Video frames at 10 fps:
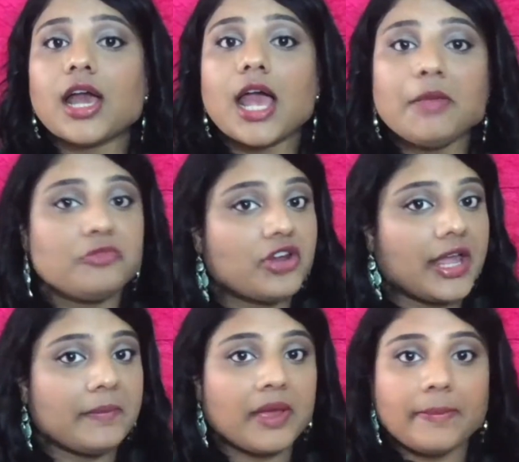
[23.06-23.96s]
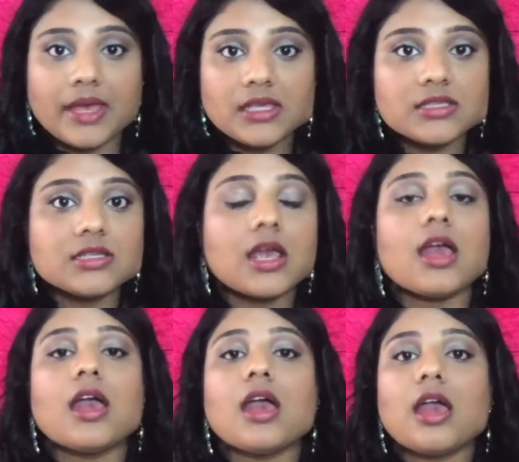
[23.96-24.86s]
And I'm trying my
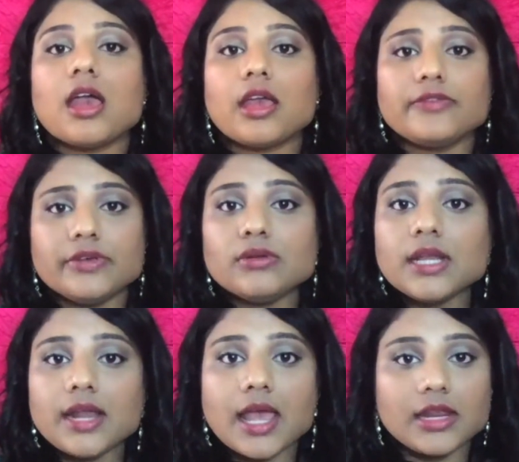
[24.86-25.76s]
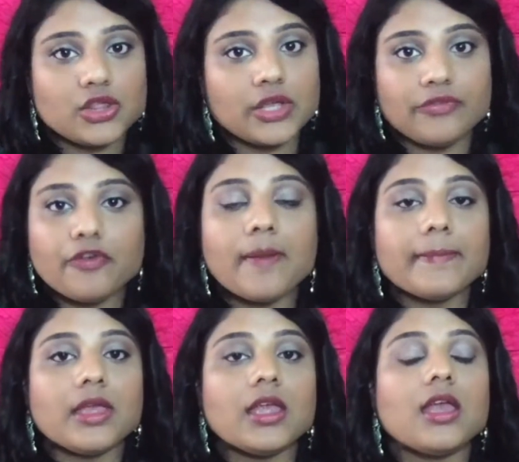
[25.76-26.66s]
best. If you need anything
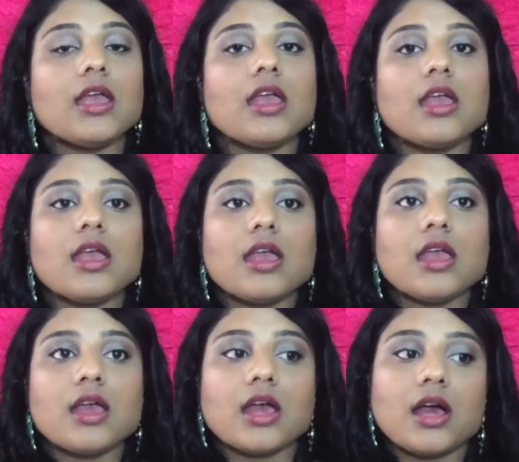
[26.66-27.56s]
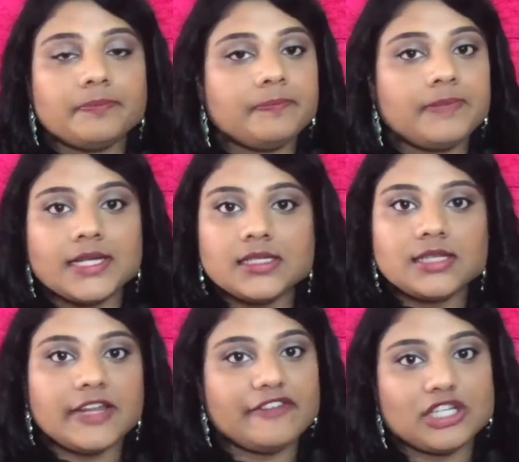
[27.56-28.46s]
from me,
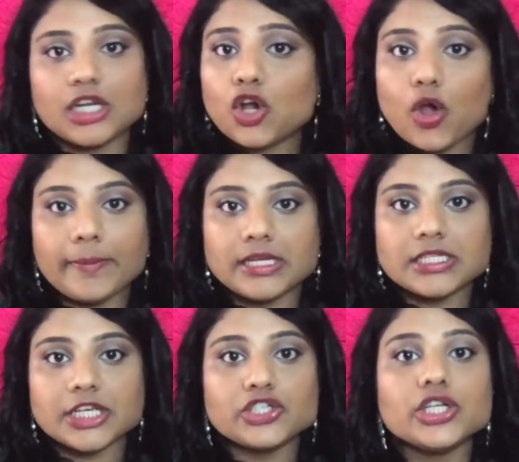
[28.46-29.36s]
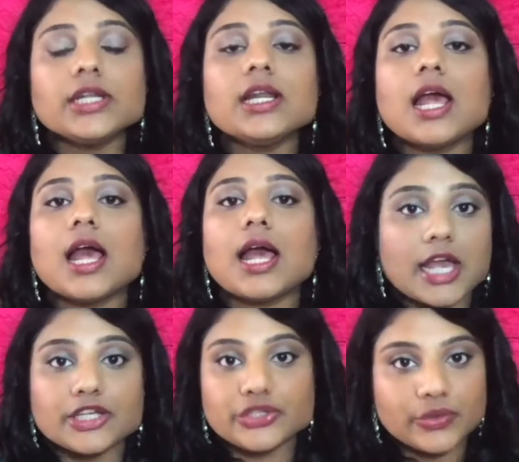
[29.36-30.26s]
please leave it in comment section
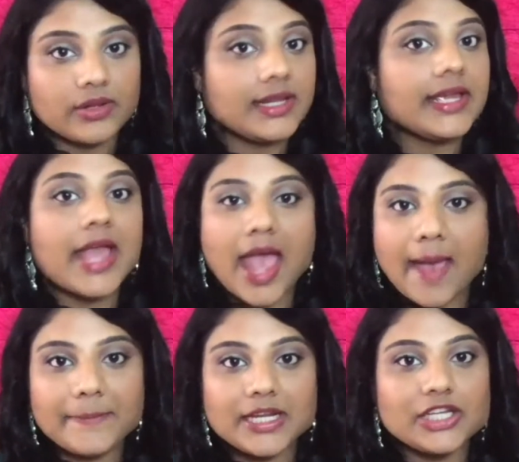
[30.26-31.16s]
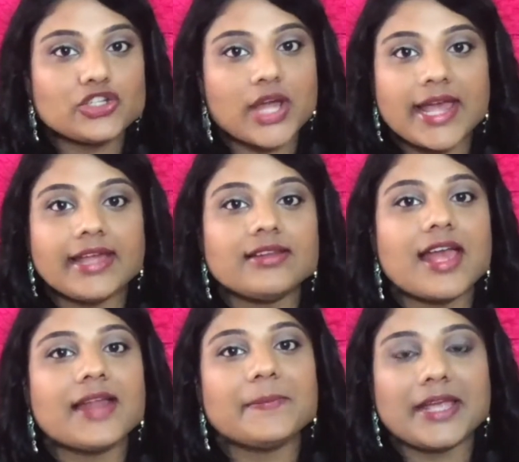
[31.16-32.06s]
and I surely happily
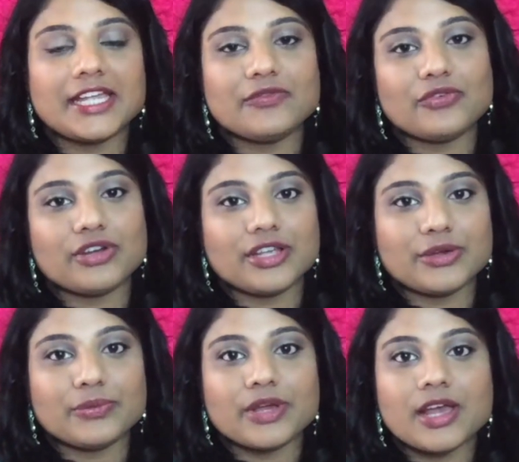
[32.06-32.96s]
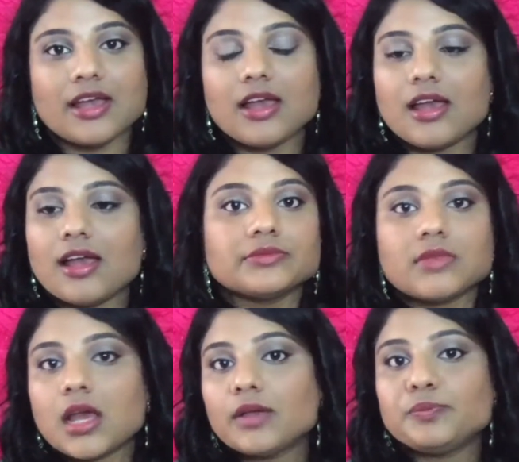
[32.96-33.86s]
try and make a video for you.
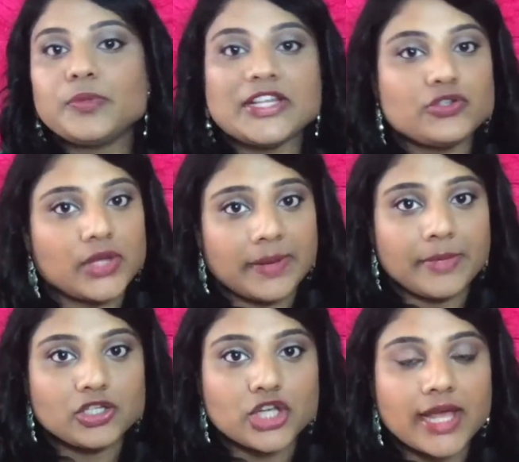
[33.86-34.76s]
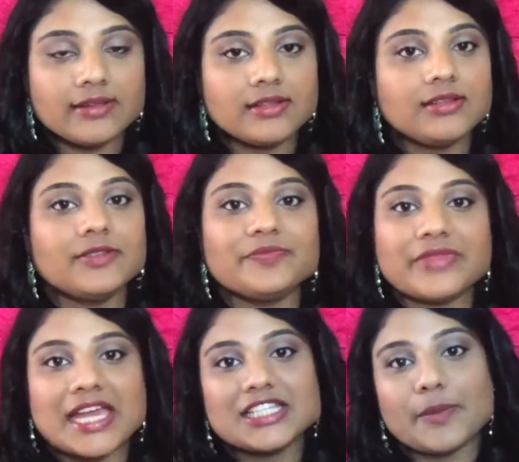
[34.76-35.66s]
Please share my channel
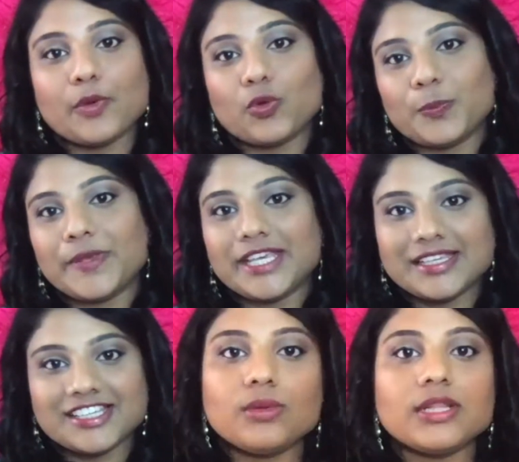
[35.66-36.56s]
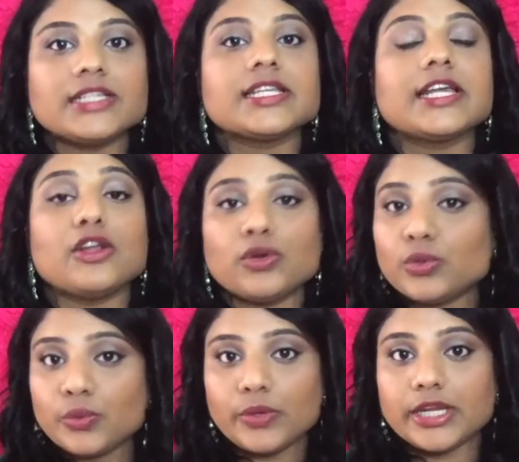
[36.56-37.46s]
and support me. Let's
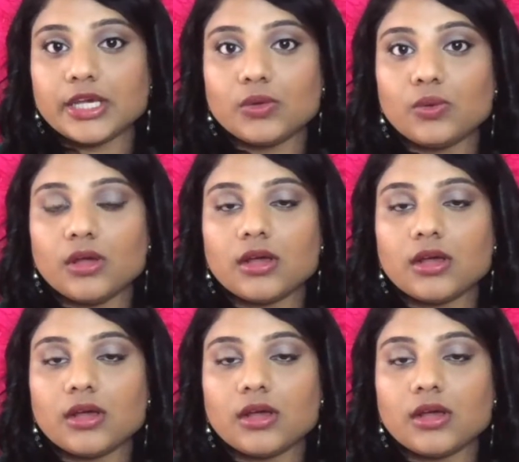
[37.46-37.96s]
get on to the video.